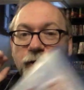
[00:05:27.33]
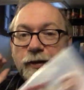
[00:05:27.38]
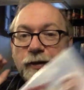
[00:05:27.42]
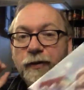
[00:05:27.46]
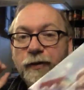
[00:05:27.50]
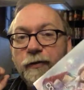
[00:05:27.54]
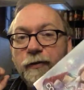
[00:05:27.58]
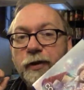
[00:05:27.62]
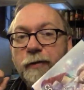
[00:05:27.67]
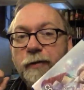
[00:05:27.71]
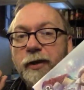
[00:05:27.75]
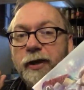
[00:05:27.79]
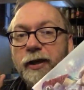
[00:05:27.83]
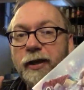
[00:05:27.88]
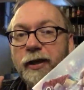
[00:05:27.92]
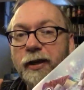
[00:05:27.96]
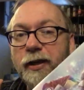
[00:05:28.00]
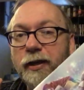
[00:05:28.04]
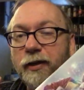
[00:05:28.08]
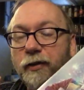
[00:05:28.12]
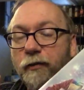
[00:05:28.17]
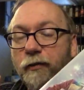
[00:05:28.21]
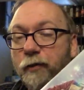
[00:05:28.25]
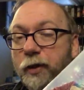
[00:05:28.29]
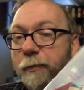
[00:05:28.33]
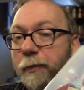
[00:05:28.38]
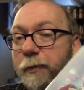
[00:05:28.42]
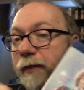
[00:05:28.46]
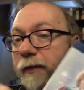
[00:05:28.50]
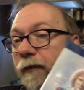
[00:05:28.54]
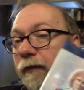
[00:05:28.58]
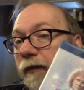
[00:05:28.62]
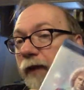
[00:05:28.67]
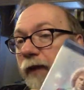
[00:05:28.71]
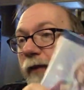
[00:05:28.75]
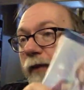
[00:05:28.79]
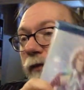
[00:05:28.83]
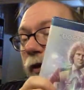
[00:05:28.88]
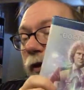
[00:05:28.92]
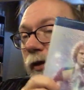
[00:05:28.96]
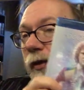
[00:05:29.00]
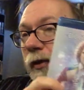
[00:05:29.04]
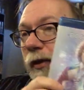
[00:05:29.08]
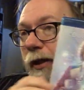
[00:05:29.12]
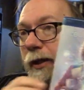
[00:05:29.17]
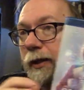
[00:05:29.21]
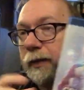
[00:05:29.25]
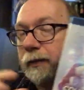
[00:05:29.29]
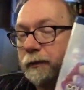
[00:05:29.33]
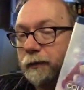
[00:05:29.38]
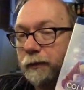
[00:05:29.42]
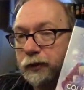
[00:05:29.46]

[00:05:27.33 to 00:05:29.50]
yeah, one of my uh, one of my favorite like